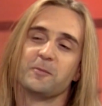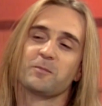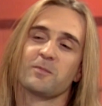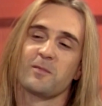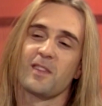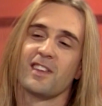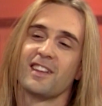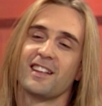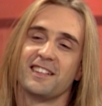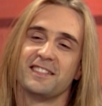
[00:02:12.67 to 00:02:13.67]
What about you,
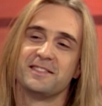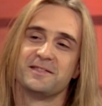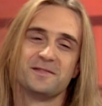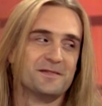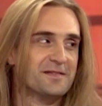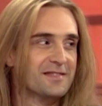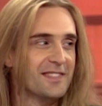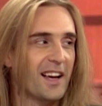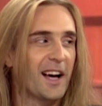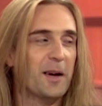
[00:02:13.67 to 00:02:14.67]
bachelor number two?
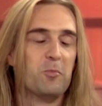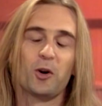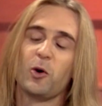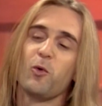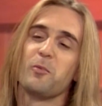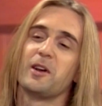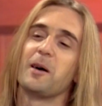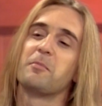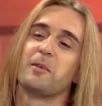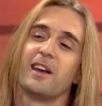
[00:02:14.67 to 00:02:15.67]
I put a woman
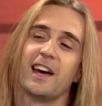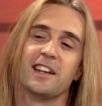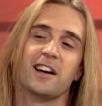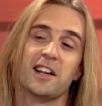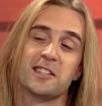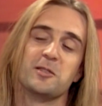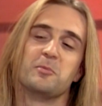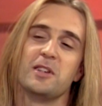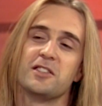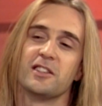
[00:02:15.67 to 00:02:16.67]
up at Huntington
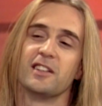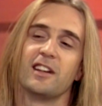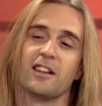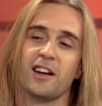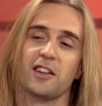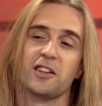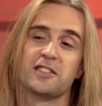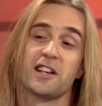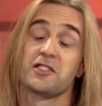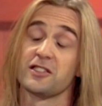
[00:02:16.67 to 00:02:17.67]
Beach in uh, Los
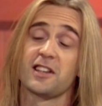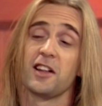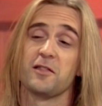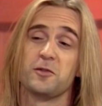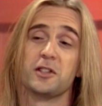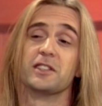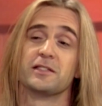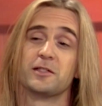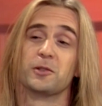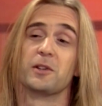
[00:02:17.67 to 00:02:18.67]
Angeles, California
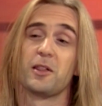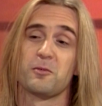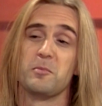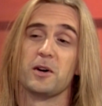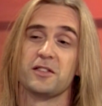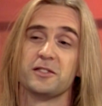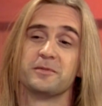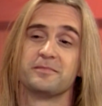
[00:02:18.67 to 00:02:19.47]
for uh, three months.